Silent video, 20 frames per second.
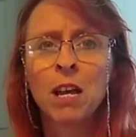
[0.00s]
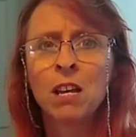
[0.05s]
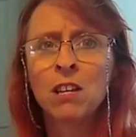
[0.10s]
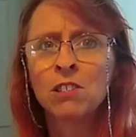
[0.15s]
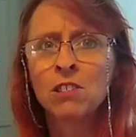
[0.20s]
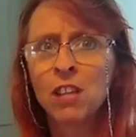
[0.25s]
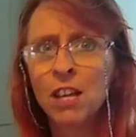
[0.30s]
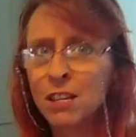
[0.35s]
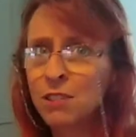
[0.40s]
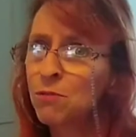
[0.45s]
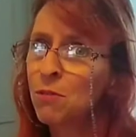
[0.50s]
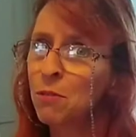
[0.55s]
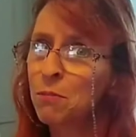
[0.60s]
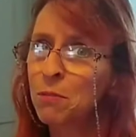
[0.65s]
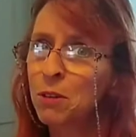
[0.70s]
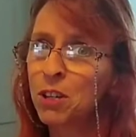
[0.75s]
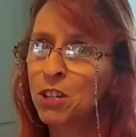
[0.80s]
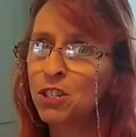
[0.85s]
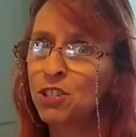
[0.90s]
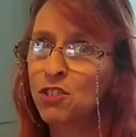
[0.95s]
So that's what I'm
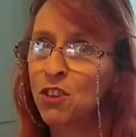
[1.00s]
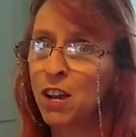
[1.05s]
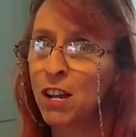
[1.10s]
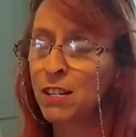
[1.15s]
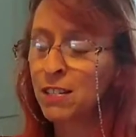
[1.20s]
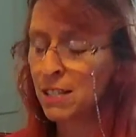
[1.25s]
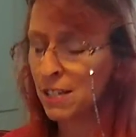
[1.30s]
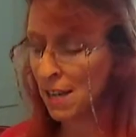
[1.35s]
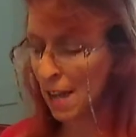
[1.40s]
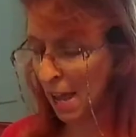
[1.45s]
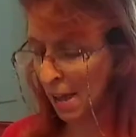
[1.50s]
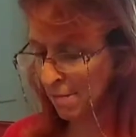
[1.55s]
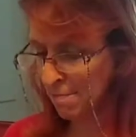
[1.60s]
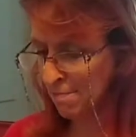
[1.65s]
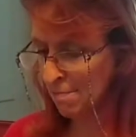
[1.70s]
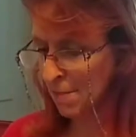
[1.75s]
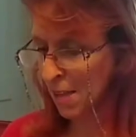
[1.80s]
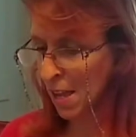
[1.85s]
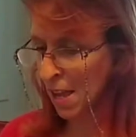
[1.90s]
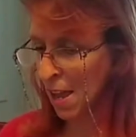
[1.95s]
going to try today.
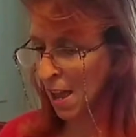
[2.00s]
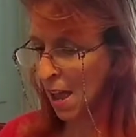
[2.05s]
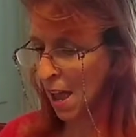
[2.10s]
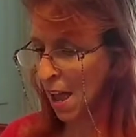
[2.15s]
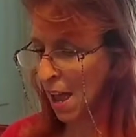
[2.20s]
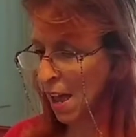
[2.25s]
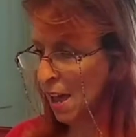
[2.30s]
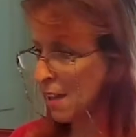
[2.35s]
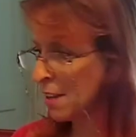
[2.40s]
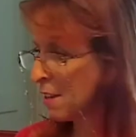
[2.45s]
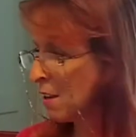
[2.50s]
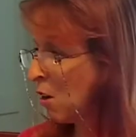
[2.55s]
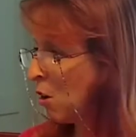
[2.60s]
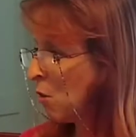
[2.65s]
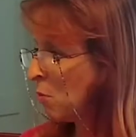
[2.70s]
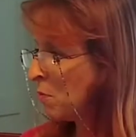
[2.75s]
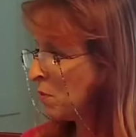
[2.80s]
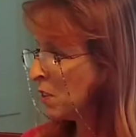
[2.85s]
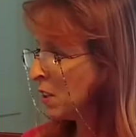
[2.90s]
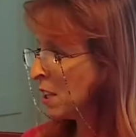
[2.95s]
And
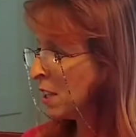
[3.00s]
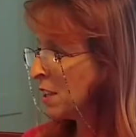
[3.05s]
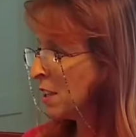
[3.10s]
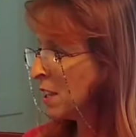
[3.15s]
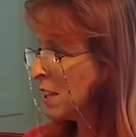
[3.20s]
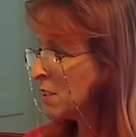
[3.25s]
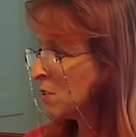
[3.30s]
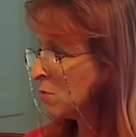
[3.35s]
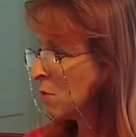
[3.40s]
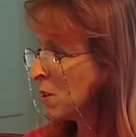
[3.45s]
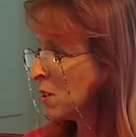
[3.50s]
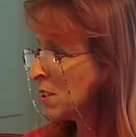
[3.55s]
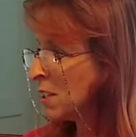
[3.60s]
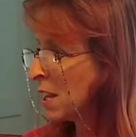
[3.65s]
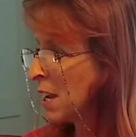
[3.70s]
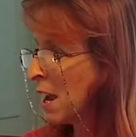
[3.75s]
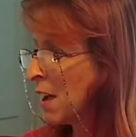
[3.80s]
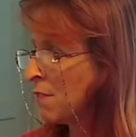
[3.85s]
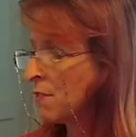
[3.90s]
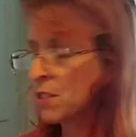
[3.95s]
hopefully these ones
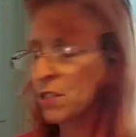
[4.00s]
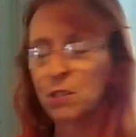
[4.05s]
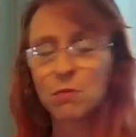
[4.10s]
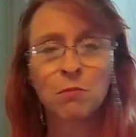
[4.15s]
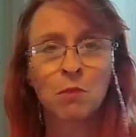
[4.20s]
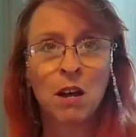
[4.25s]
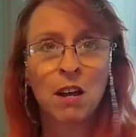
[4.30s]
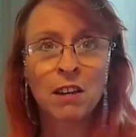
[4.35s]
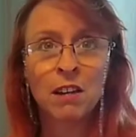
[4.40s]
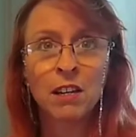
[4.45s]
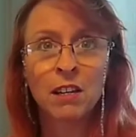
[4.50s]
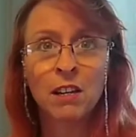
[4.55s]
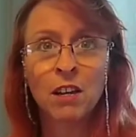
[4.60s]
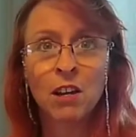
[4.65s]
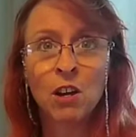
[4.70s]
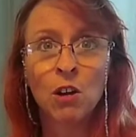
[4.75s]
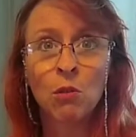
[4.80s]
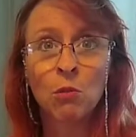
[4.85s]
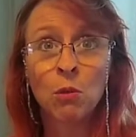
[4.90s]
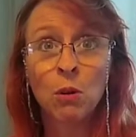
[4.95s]
that haven't sprouted
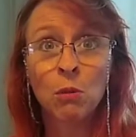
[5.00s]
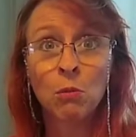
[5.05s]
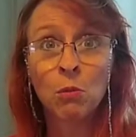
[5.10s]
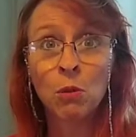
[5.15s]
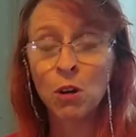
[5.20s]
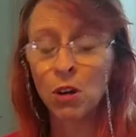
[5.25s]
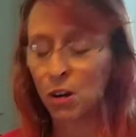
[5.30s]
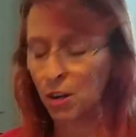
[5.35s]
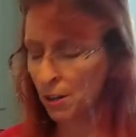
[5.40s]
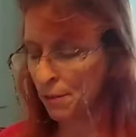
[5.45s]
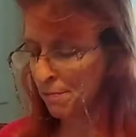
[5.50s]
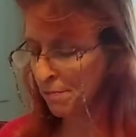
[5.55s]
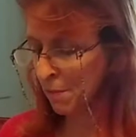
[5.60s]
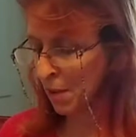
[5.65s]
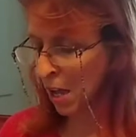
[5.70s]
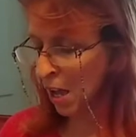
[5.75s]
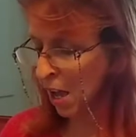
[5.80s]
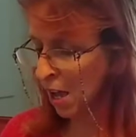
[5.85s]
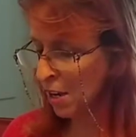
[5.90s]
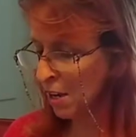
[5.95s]
will work.
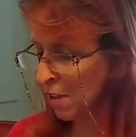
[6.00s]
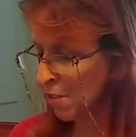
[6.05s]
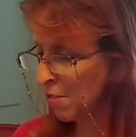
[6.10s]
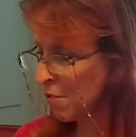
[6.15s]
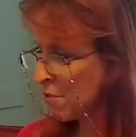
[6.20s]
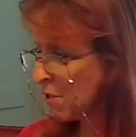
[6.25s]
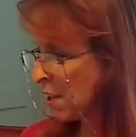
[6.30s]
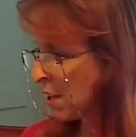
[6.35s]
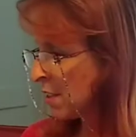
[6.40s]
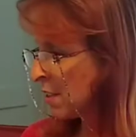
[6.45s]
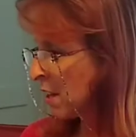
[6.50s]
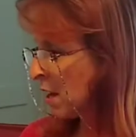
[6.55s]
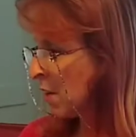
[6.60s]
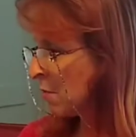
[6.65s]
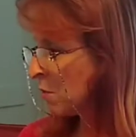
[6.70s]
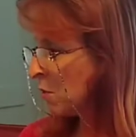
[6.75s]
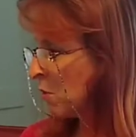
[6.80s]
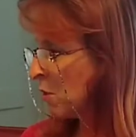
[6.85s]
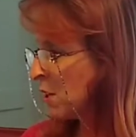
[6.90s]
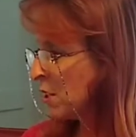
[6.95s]
Another thing that
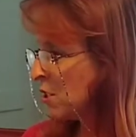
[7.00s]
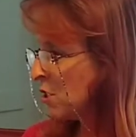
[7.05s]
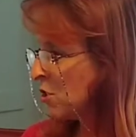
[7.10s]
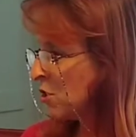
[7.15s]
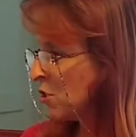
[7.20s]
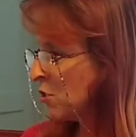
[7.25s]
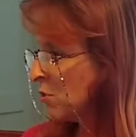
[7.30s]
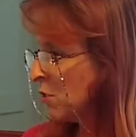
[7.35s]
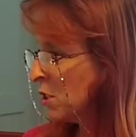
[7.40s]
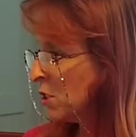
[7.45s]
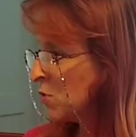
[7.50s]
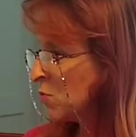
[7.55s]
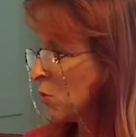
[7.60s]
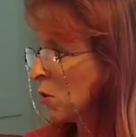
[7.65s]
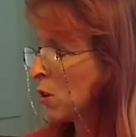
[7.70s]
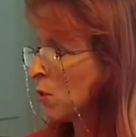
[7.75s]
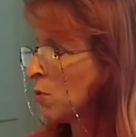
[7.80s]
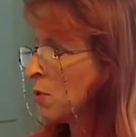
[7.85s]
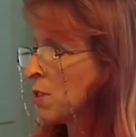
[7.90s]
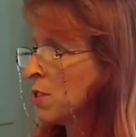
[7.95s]
I'm going to do is
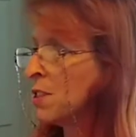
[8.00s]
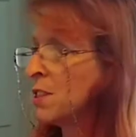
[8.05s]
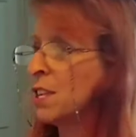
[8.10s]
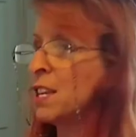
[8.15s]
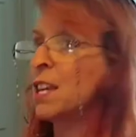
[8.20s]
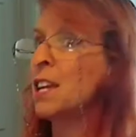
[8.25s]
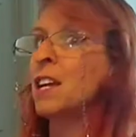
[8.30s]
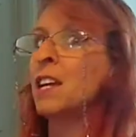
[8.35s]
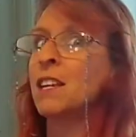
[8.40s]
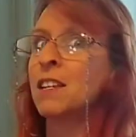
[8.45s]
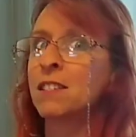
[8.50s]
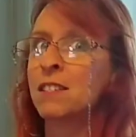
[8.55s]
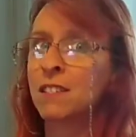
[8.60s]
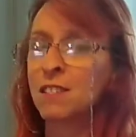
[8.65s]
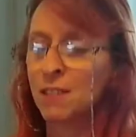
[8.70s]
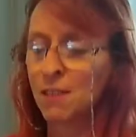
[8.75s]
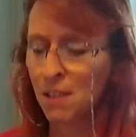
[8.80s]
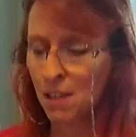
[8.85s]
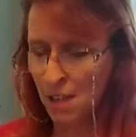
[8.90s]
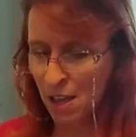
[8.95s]
work with
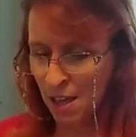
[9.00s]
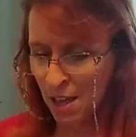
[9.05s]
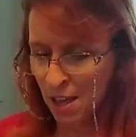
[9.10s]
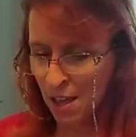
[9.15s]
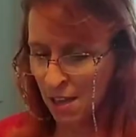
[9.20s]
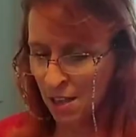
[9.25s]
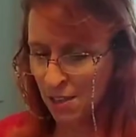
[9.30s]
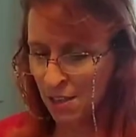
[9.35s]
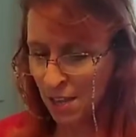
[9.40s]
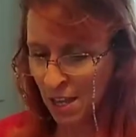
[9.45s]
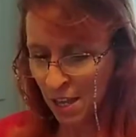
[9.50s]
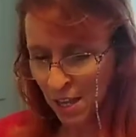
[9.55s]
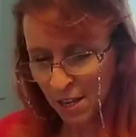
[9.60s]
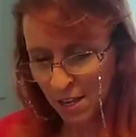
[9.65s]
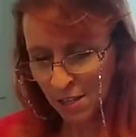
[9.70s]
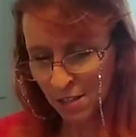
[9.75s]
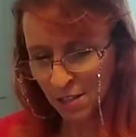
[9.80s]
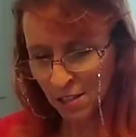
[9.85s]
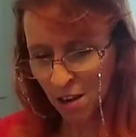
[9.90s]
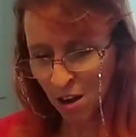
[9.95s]
these.
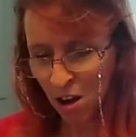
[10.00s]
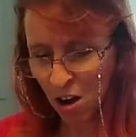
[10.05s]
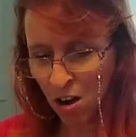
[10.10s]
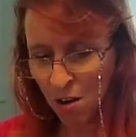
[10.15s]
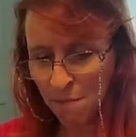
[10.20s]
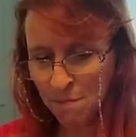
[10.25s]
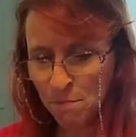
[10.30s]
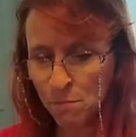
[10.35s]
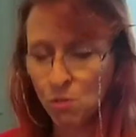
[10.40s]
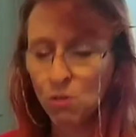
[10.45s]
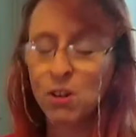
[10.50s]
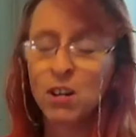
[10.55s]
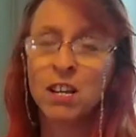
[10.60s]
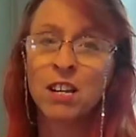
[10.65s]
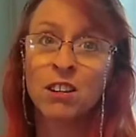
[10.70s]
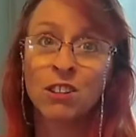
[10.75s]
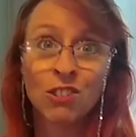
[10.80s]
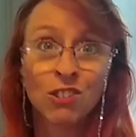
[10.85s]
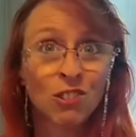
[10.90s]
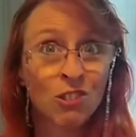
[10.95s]
These are
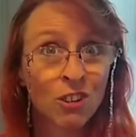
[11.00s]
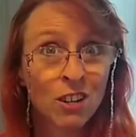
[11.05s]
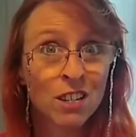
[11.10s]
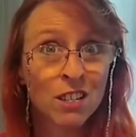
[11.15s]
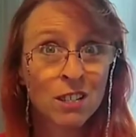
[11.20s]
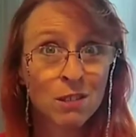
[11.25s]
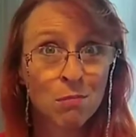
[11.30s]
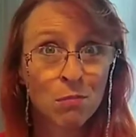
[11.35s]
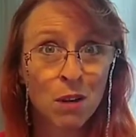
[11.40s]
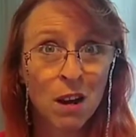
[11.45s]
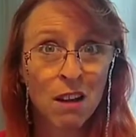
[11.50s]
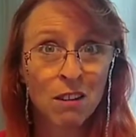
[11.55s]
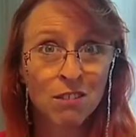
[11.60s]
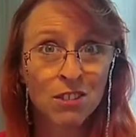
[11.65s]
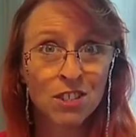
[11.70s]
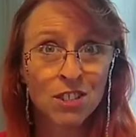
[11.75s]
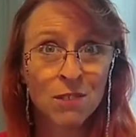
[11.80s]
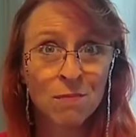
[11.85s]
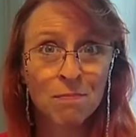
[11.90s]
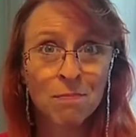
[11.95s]
morning glory
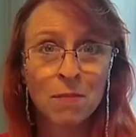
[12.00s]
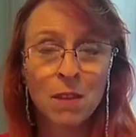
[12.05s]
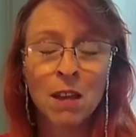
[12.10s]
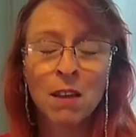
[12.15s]
sprouts.